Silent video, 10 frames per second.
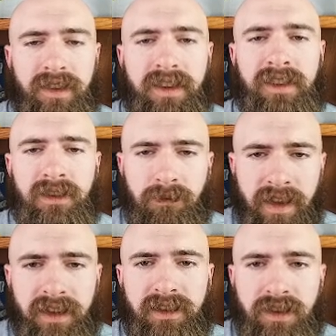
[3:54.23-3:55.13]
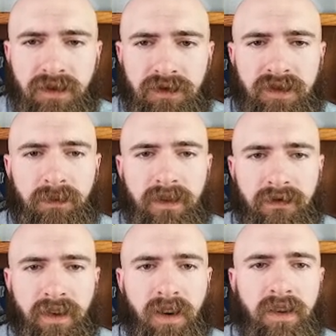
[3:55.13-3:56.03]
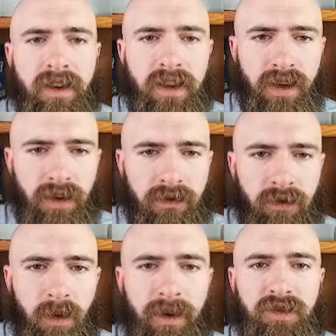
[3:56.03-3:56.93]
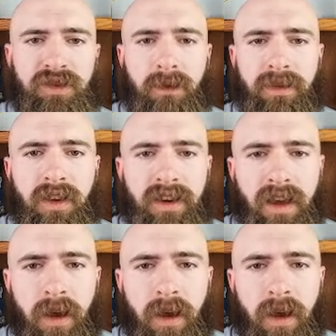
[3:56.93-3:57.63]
this means that you should be very careful about jumping on